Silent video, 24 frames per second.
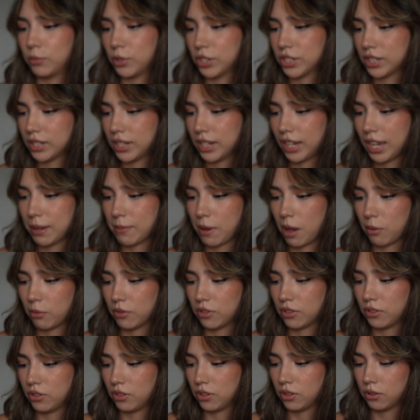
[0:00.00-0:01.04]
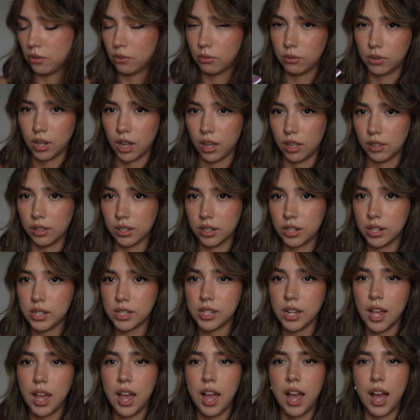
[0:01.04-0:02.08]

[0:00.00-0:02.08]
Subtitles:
recently came out with new colors.